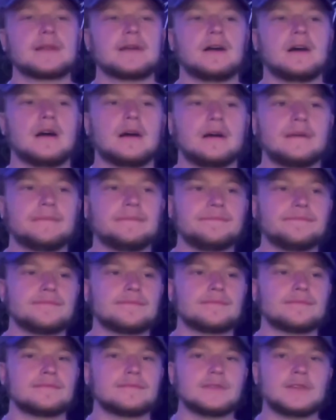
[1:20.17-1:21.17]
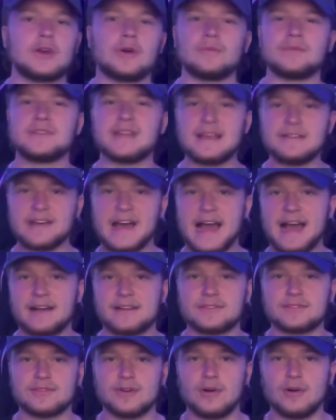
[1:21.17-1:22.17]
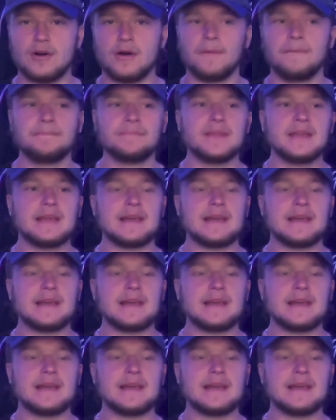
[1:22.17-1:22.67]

Dave Hakstol